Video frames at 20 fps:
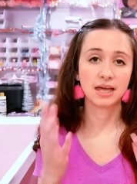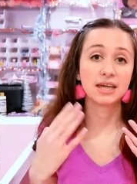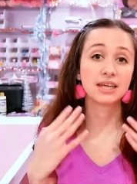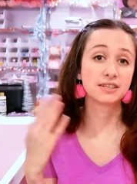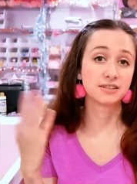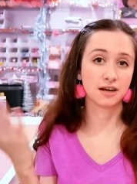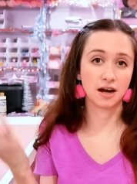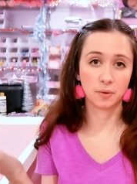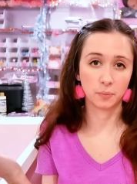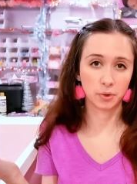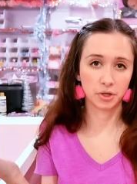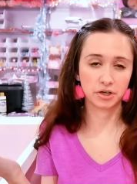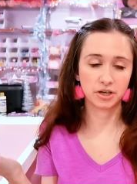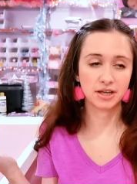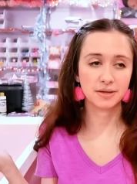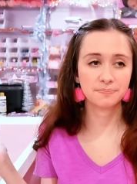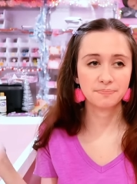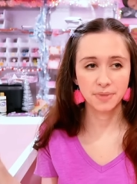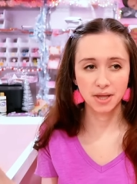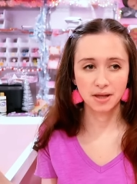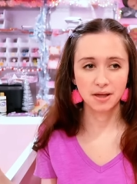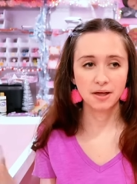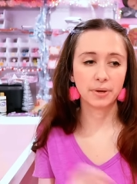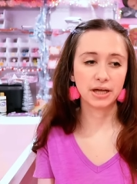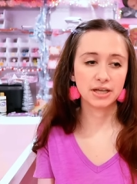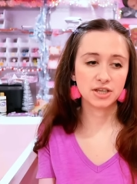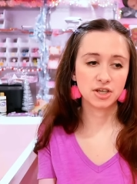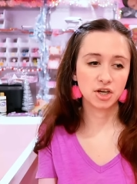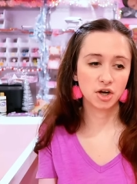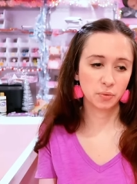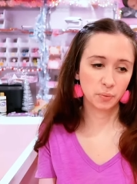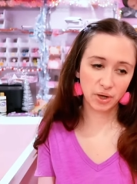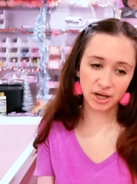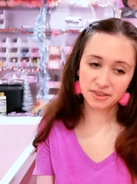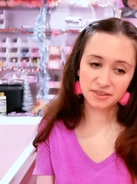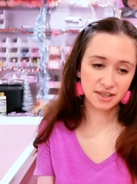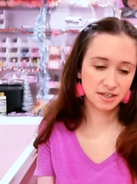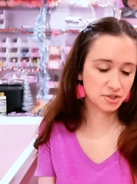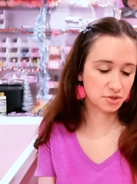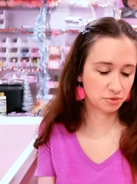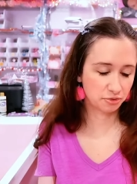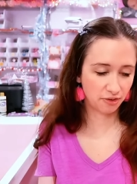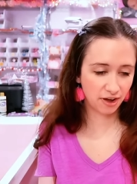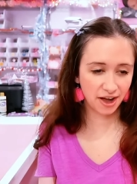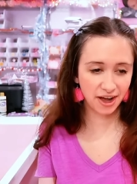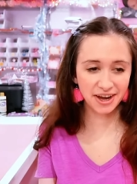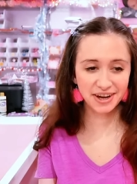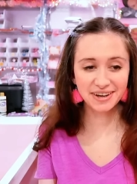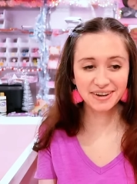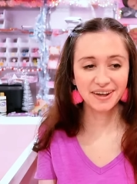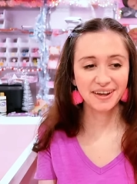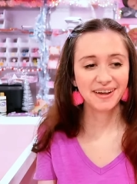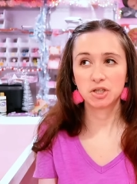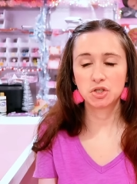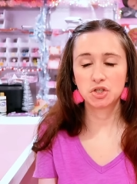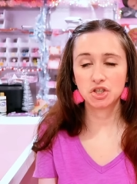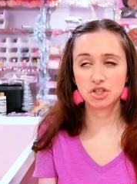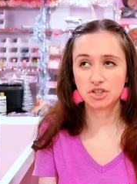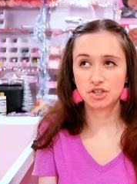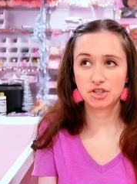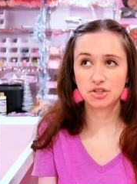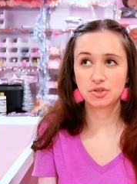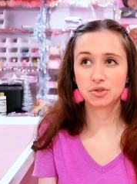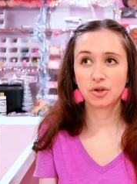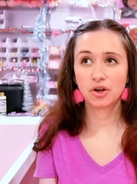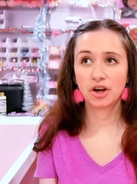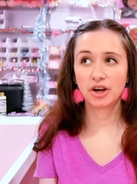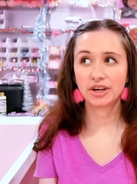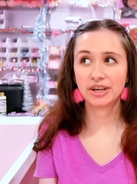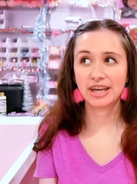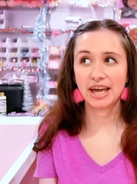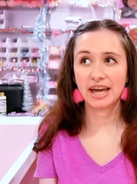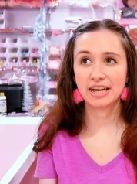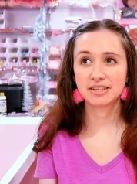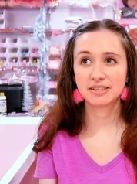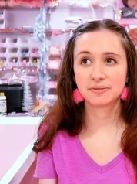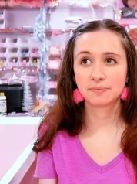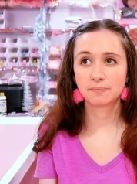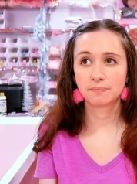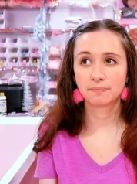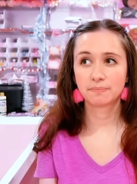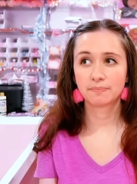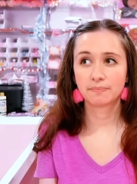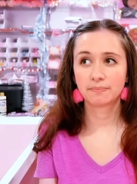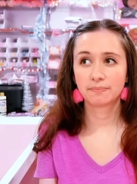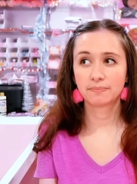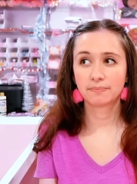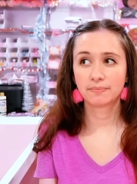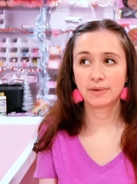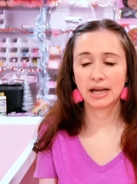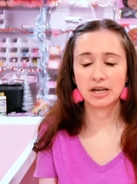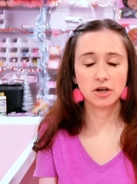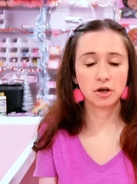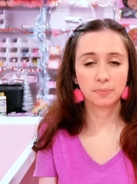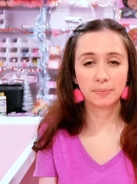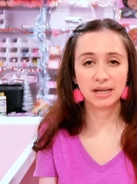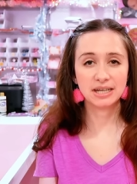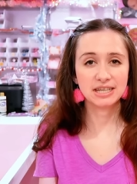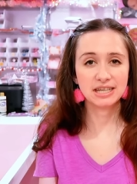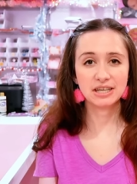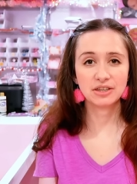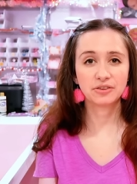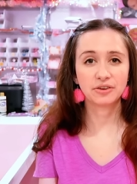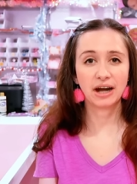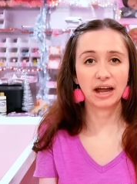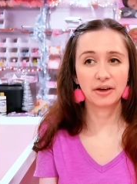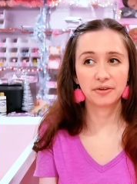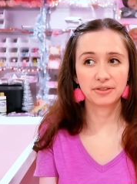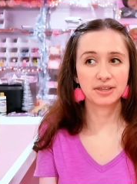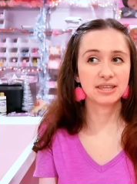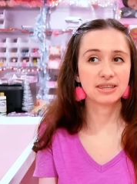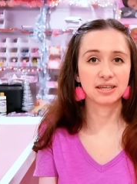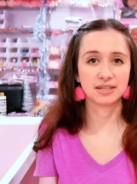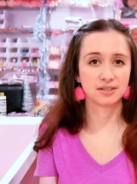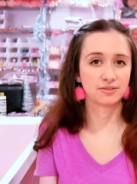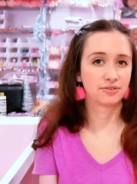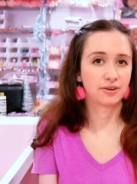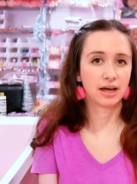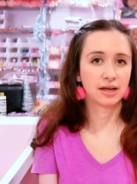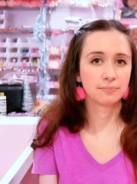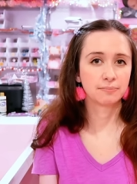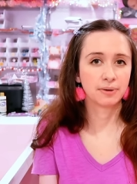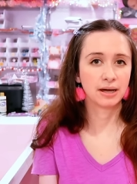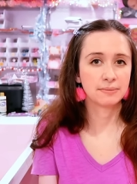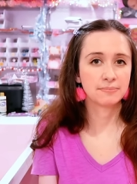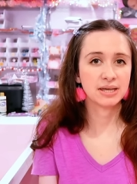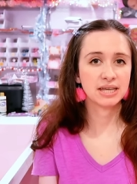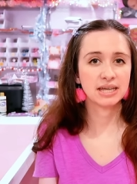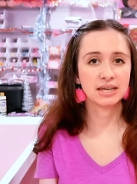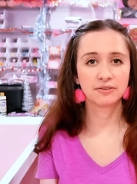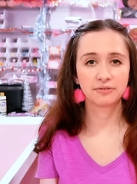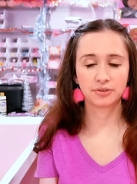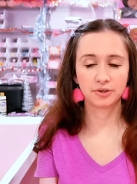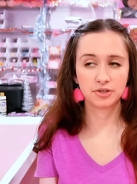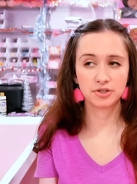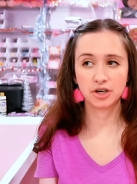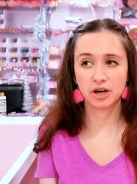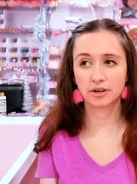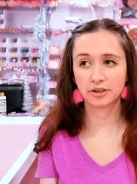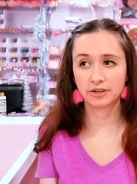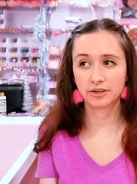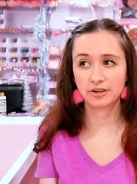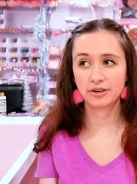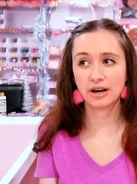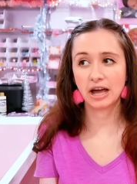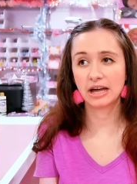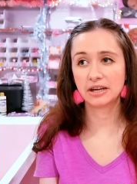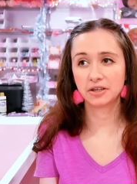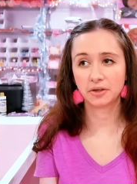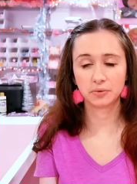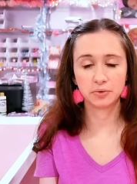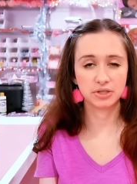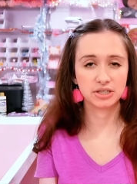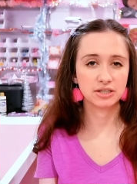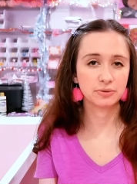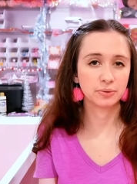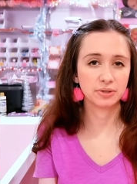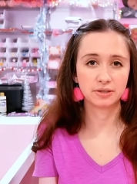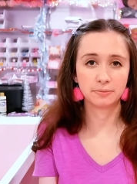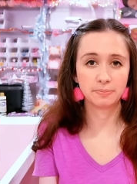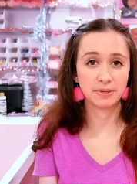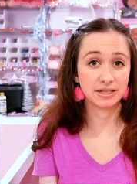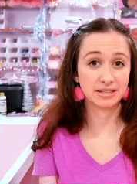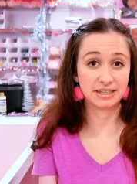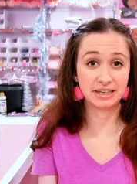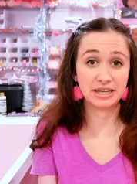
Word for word: it's not working. But you know what? That's fine. Just as long as I know my teeth are healthy, that's fine by me. If they're darker, I don't see what the big